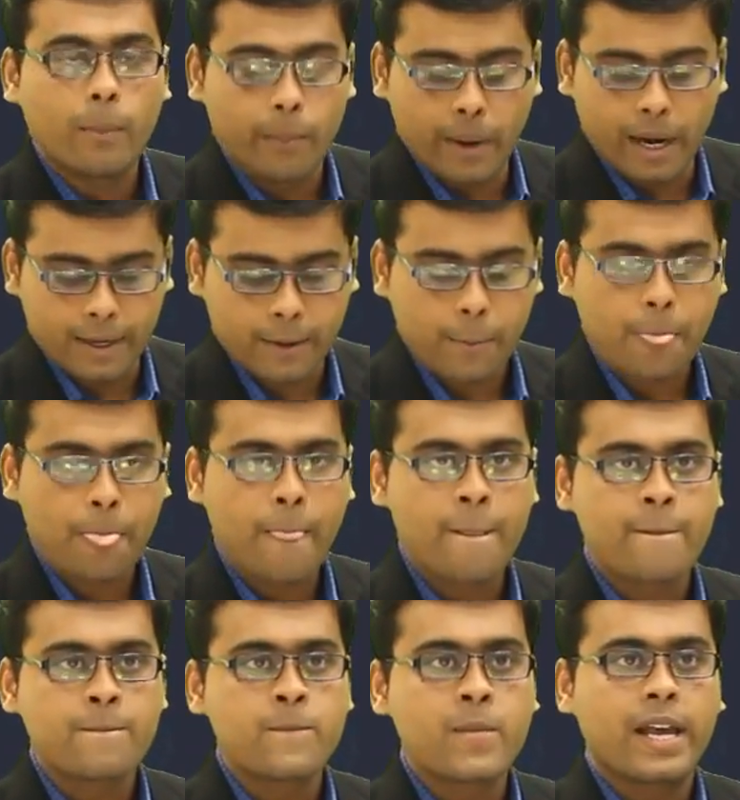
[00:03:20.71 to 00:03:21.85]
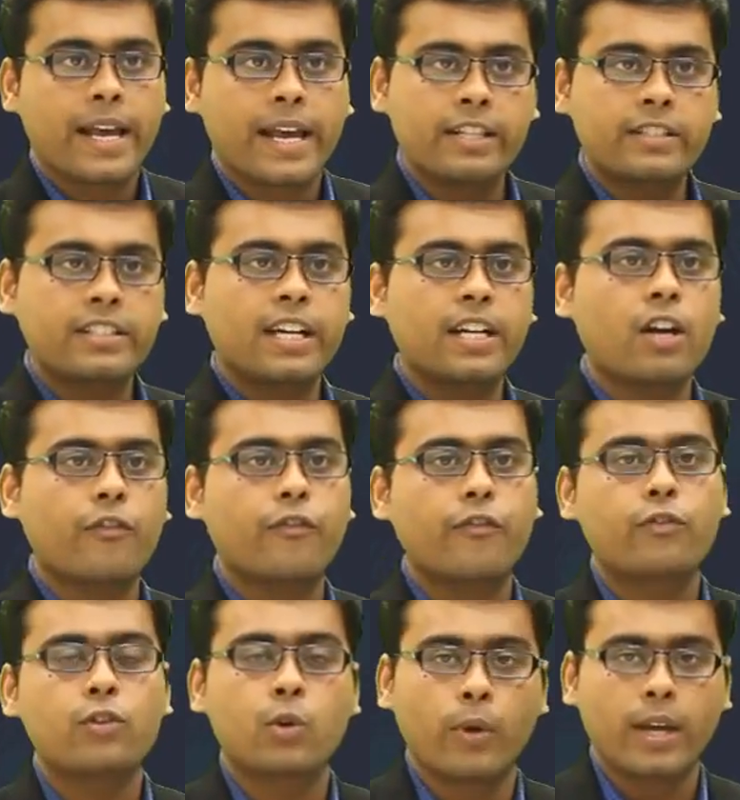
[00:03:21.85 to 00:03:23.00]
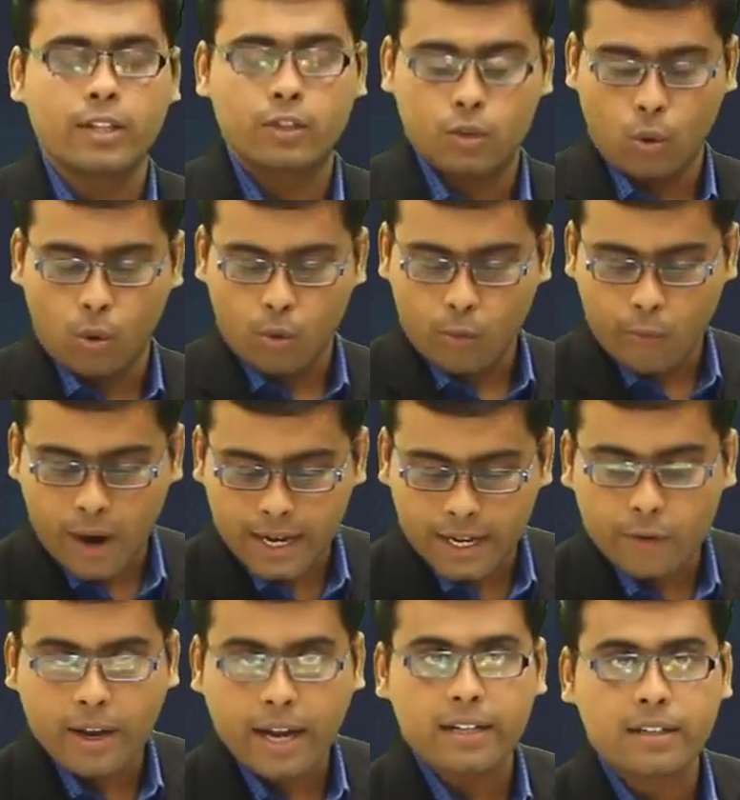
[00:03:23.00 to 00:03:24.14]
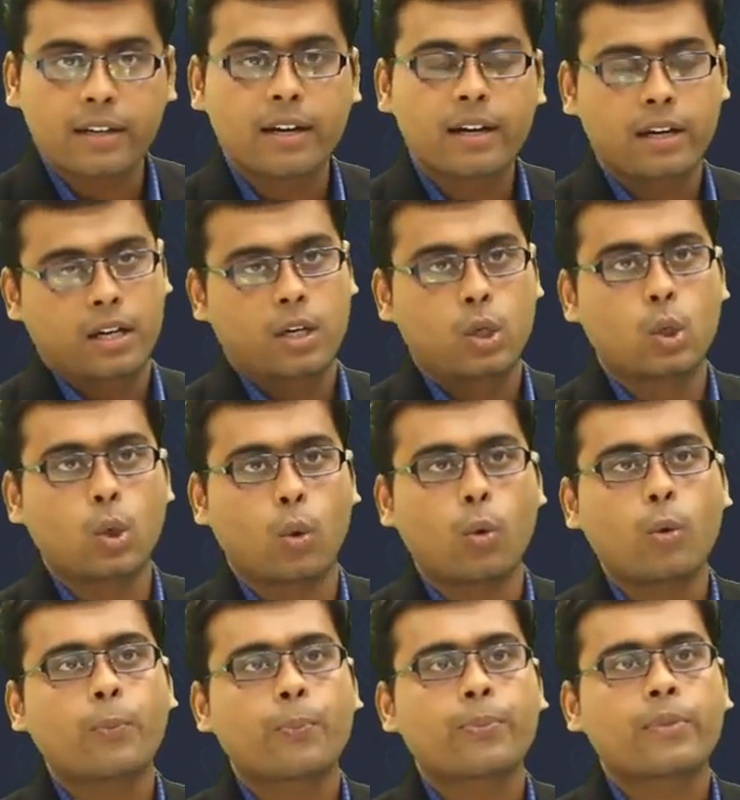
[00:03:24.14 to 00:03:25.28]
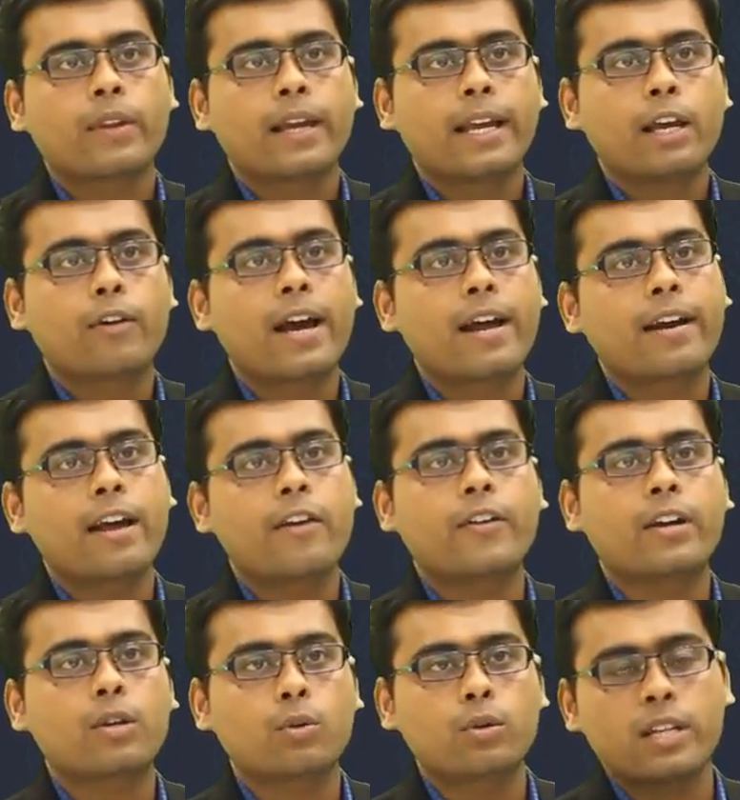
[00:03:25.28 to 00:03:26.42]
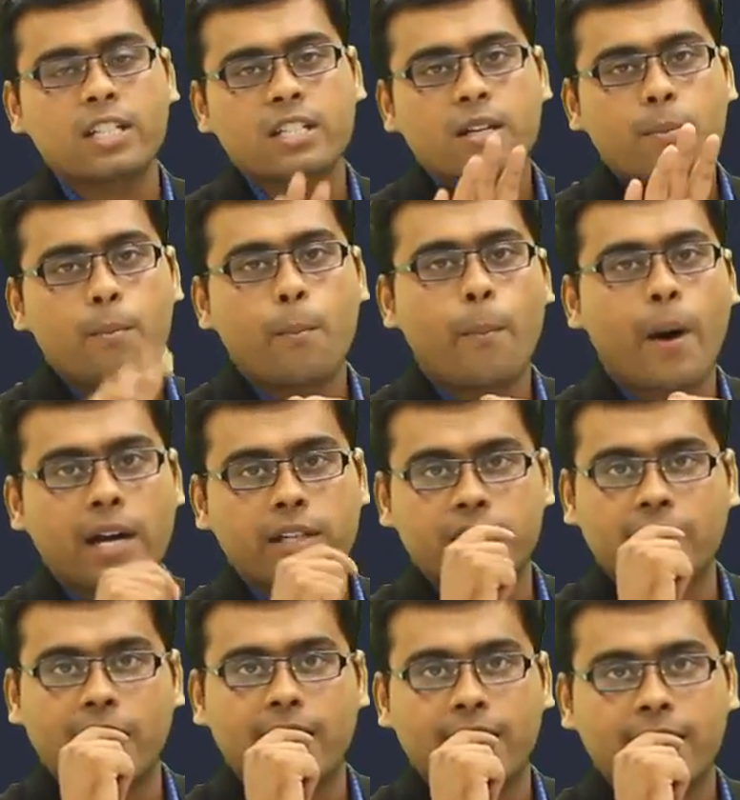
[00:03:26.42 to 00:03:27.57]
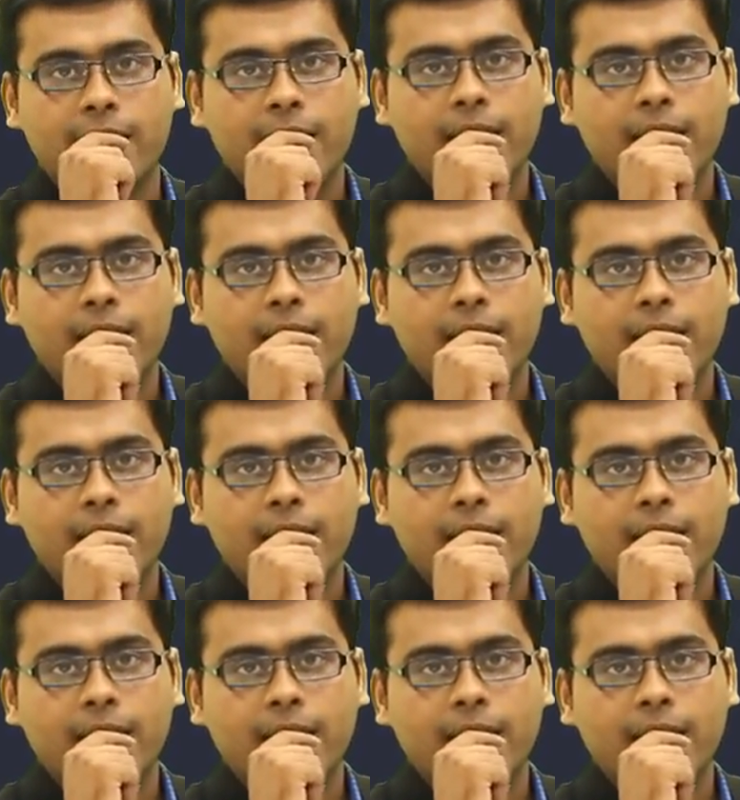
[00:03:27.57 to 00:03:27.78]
But instead of doing so, what you can do, you can refer to this bar chart.